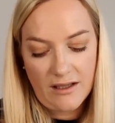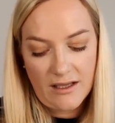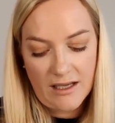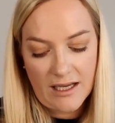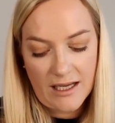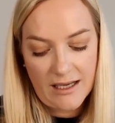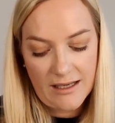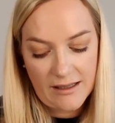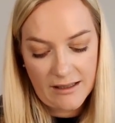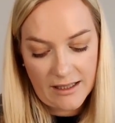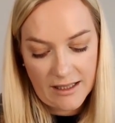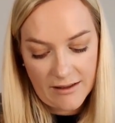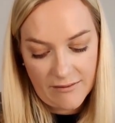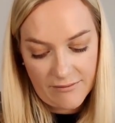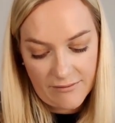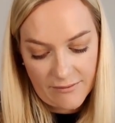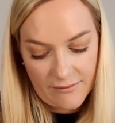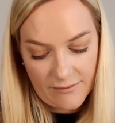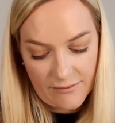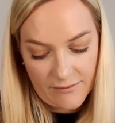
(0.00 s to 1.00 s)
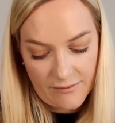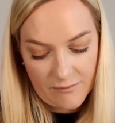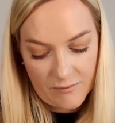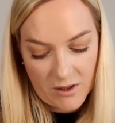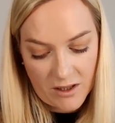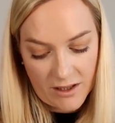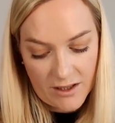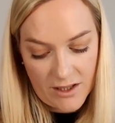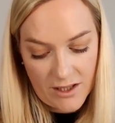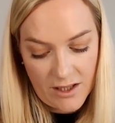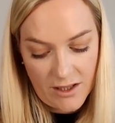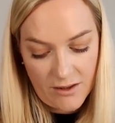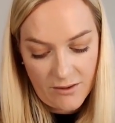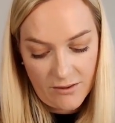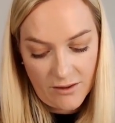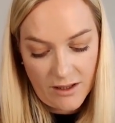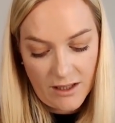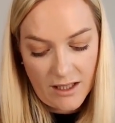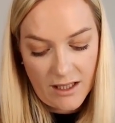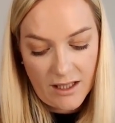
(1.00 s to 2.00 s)
And give part 2,
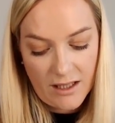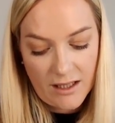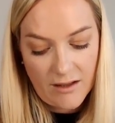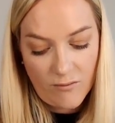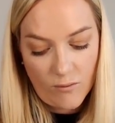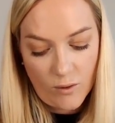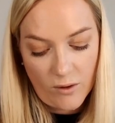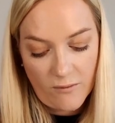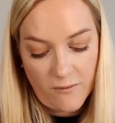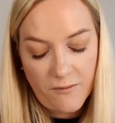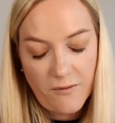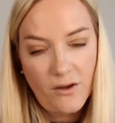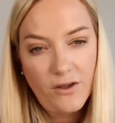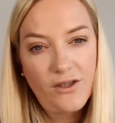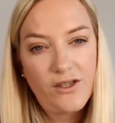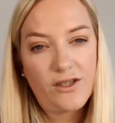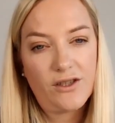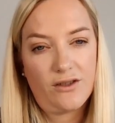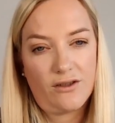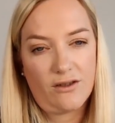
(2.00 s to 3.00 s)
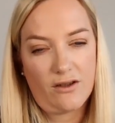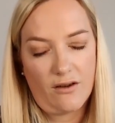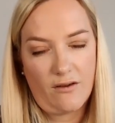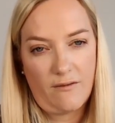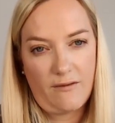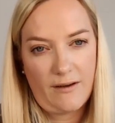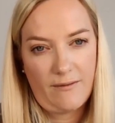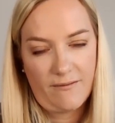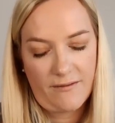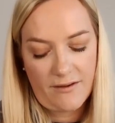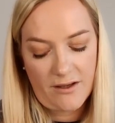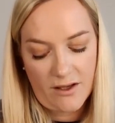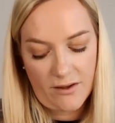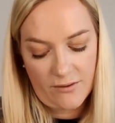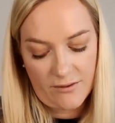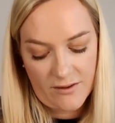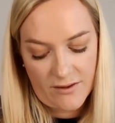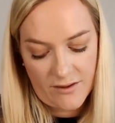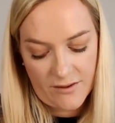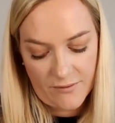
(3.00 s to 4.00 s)
give one function of lymph
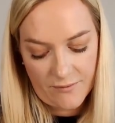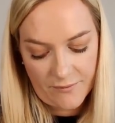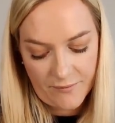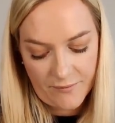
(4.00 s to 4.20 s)
nodes.